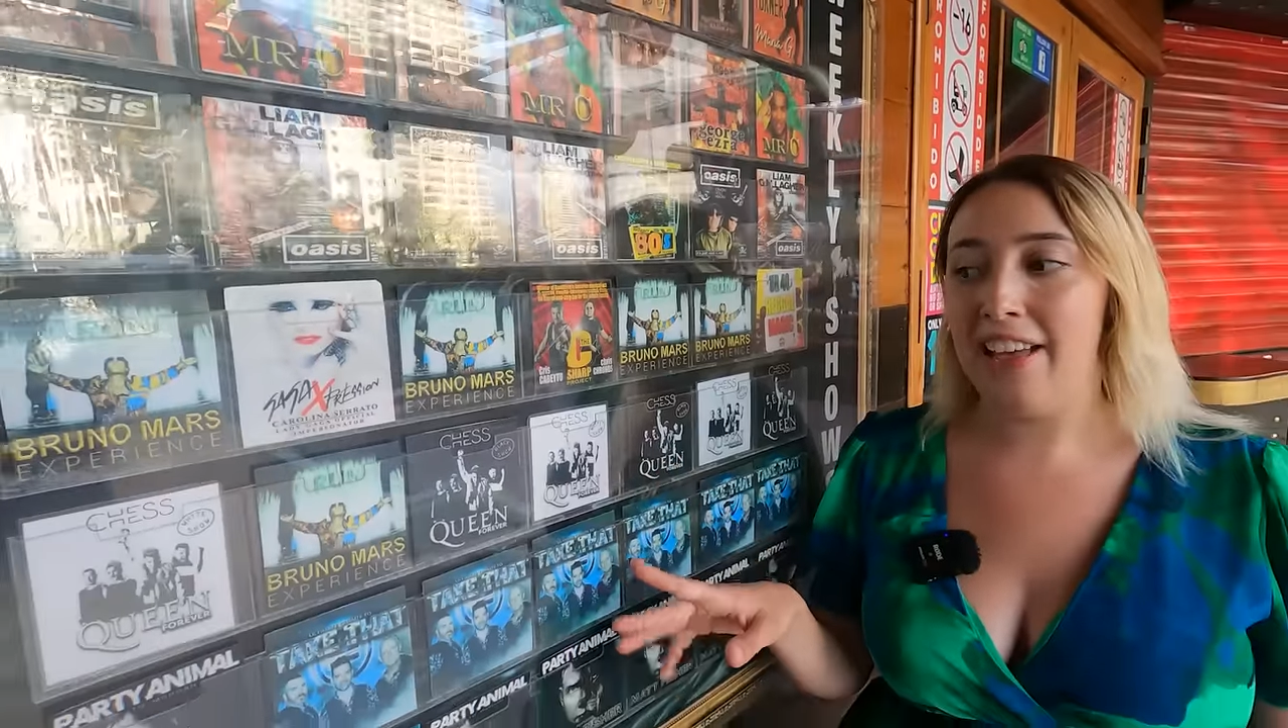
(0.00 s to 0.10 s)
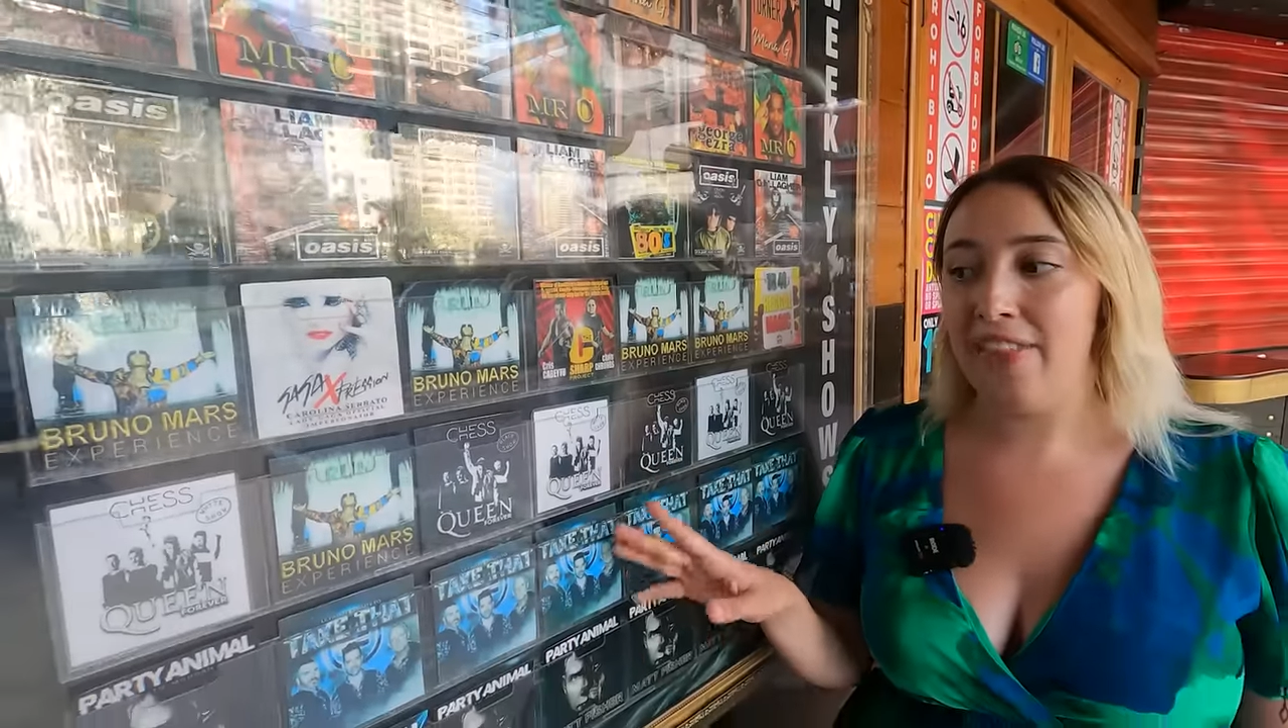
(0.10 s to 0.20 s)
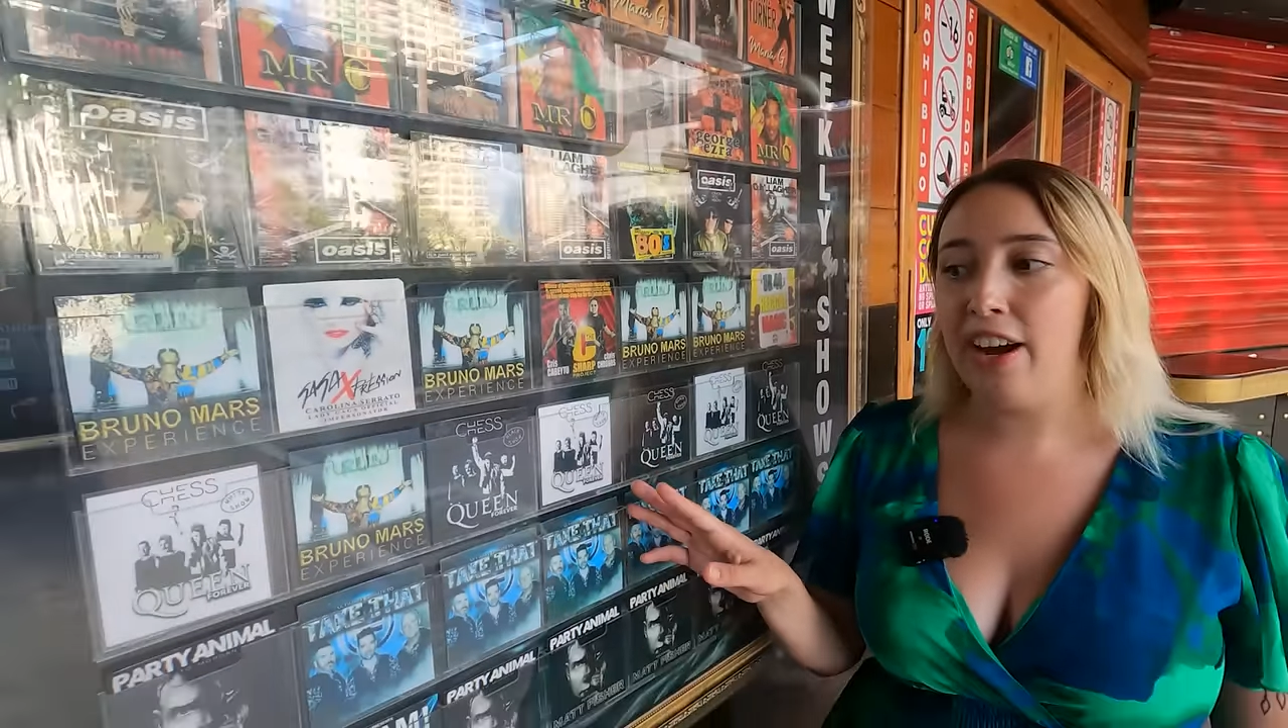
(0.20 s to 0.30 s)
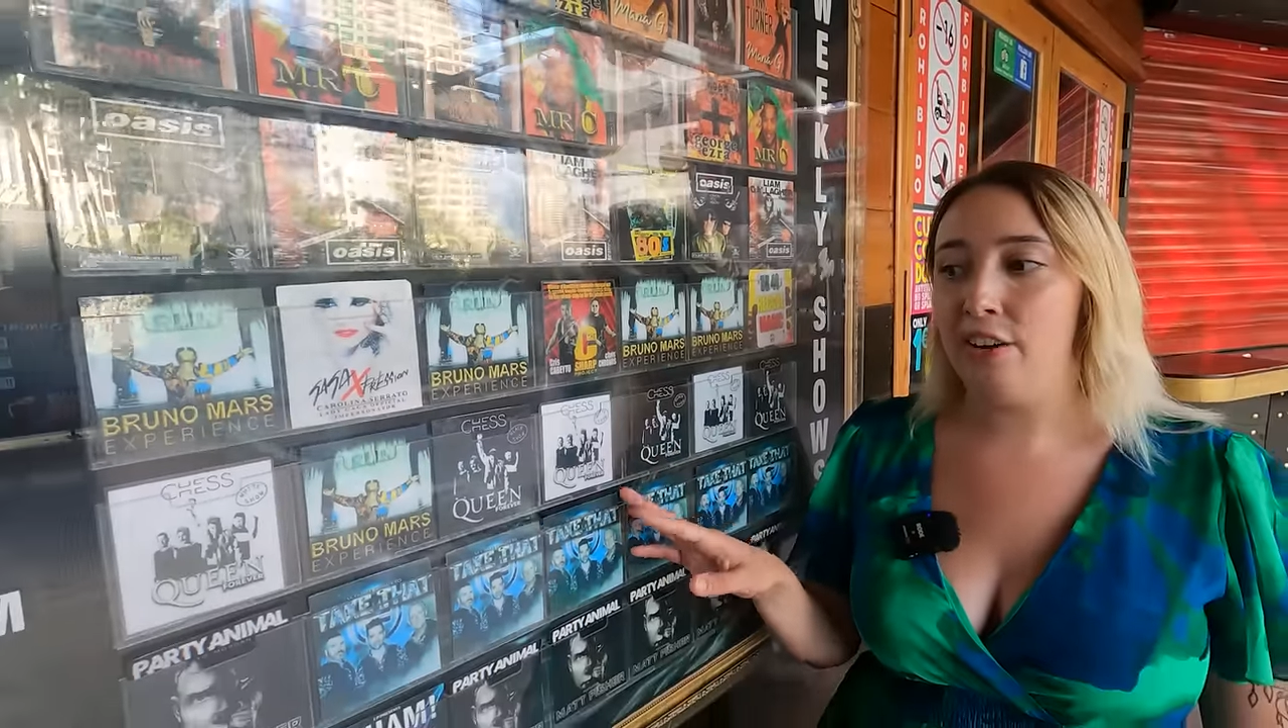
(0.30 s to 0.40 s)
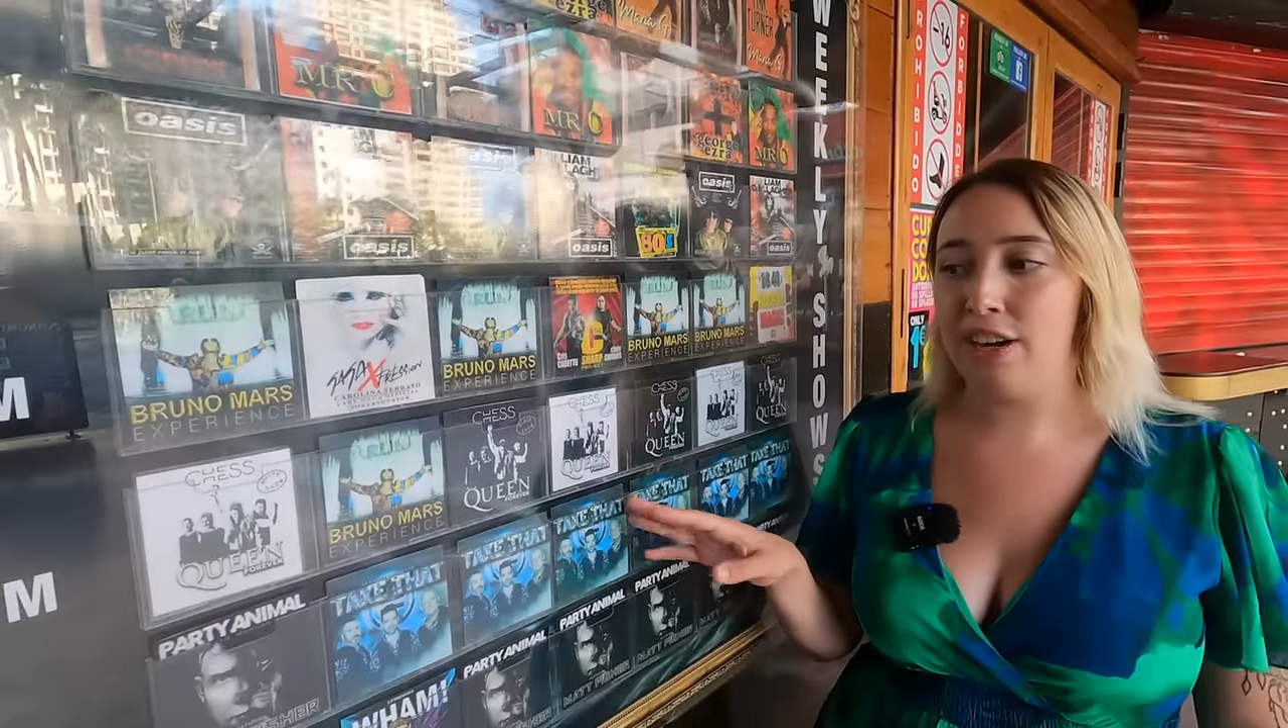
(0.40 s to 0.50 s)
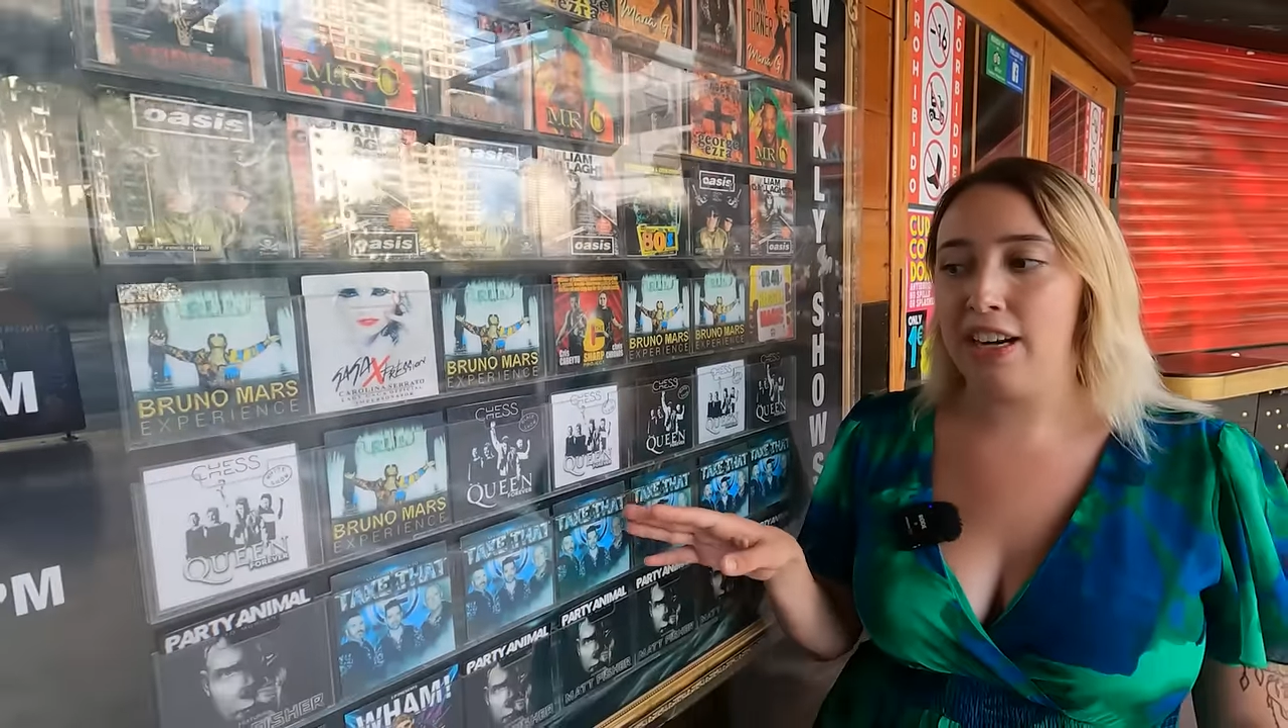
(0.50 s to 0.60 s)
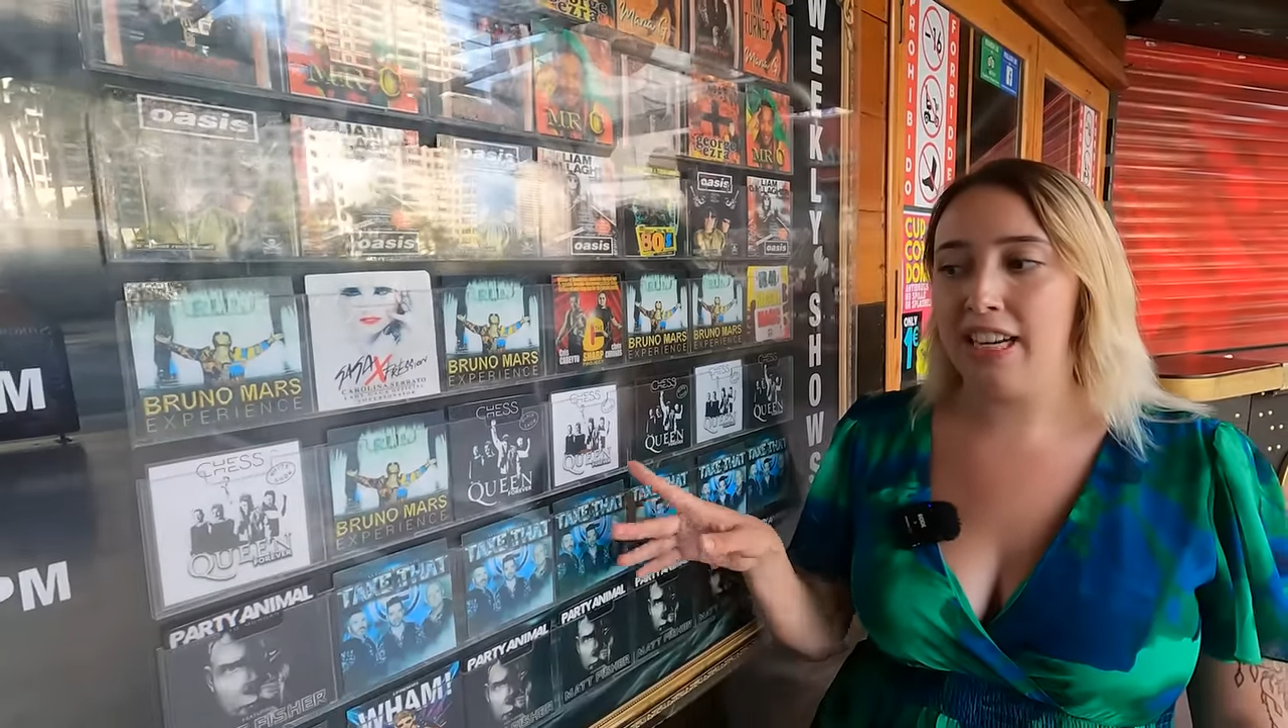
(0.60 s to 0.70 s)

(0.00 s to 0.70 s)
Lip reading: and they are very